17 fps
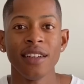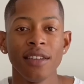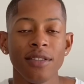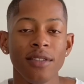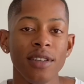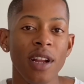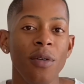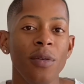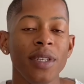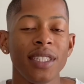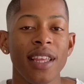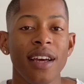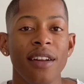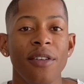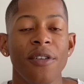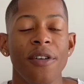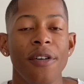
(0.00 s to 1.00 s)
So now we're
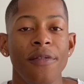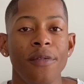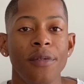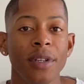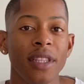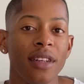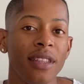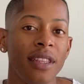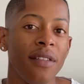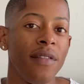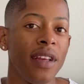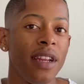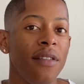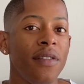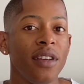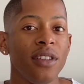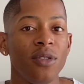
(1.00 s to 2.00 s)
starting off with the very
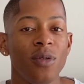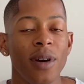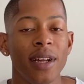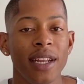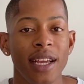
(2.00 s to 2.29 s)
first one,